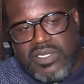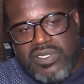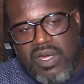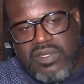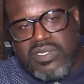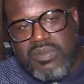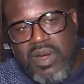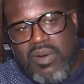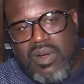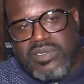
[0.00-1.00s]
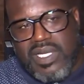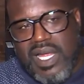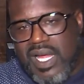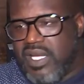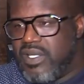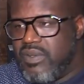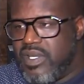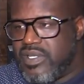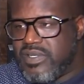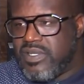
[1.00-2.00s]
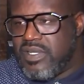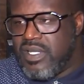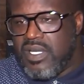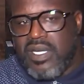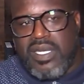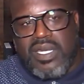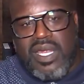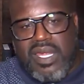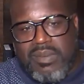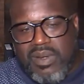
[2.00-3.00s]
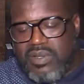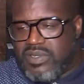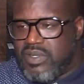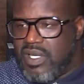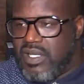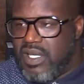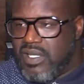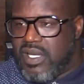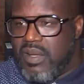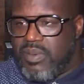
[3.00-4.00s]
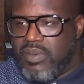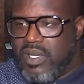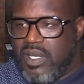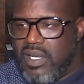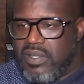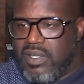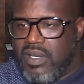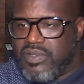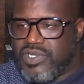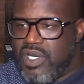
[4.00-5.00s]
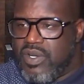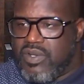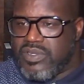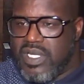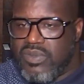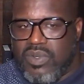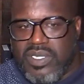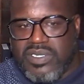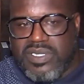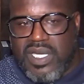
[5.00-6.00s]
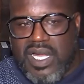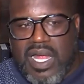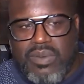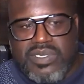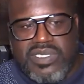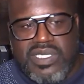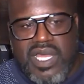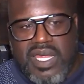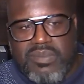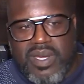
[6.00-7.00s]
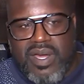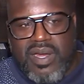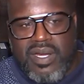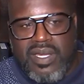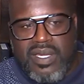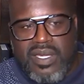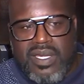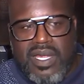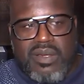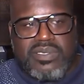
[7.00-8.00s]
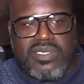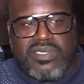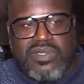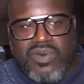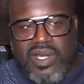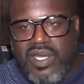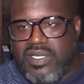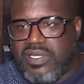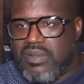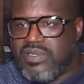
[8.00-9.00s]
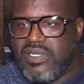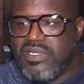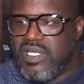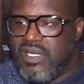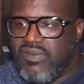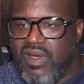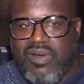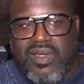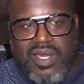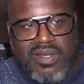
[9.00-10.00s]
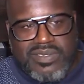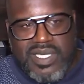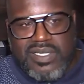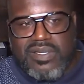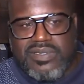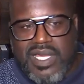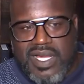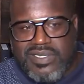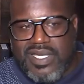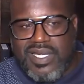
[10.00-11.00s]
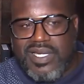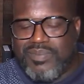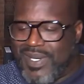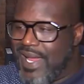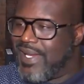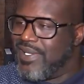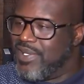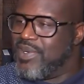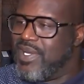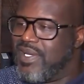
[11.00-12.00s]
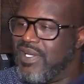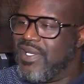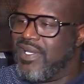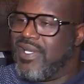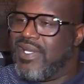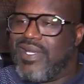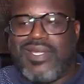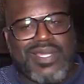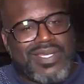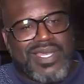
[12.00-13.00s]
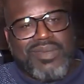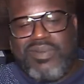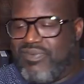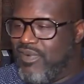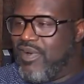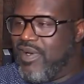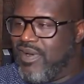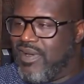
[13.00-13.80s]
I saw the Tomorrow, I was like, I can do this. And I kept going to a couple shows. I wanted to see. I would see Nightmare. I would see Skrillex. I would see Steve Aoki. And I was like, those guys are good, but I can do it. And I did it before.